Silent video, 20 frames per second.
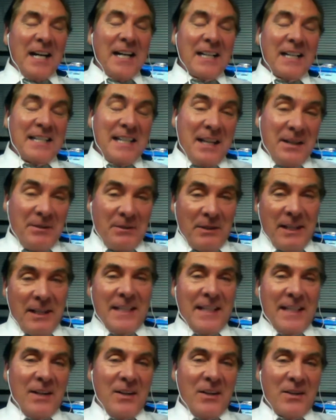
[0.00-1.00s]
tell you what he
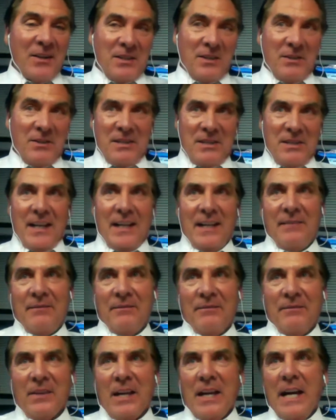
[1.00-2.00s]
did also say.
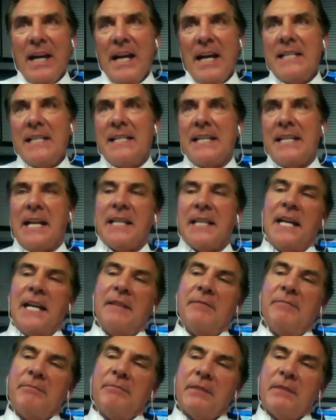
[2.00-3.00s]
He said
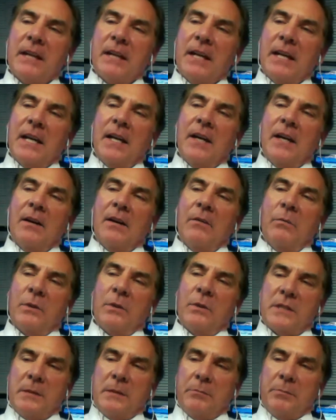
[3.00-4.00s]
that
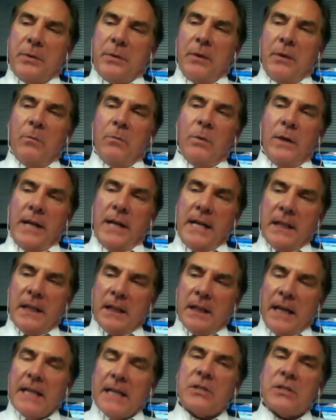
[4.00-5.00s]
what he
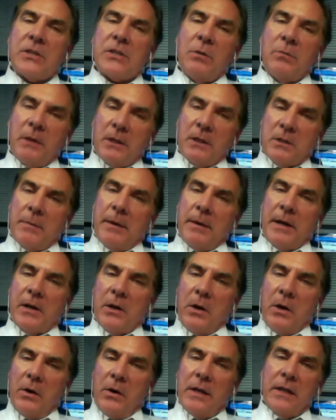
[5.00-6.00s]
likes so much about
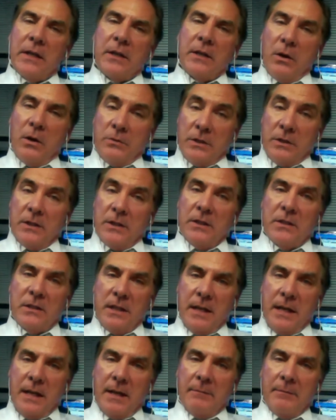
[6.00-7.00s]
coaching this
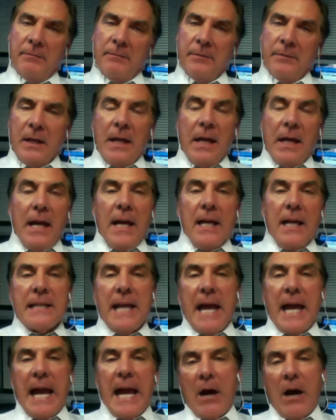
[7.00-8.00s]
team is
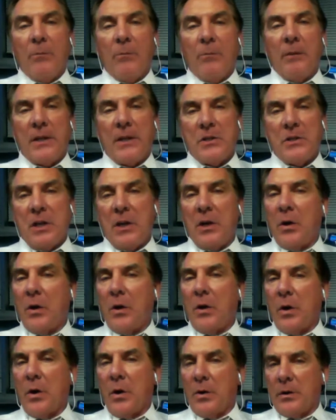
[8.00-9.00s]
how much it
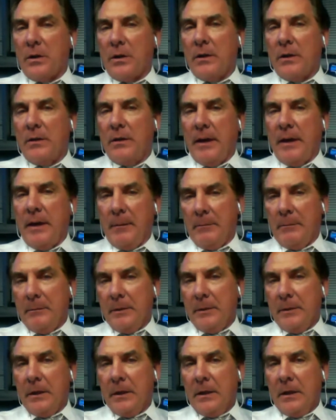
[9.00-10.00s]
hurt them
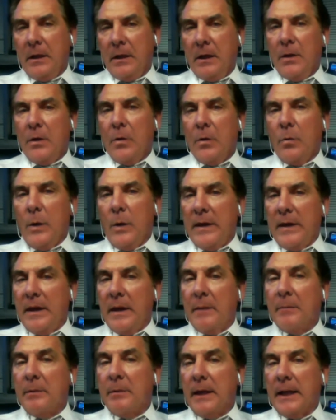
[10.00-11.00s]
the way
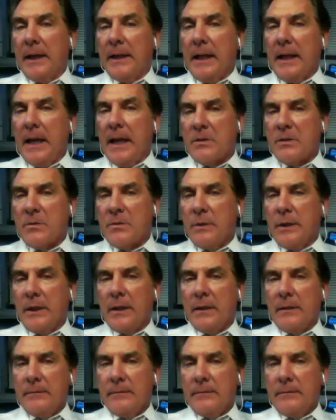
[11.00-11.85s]
they played last week.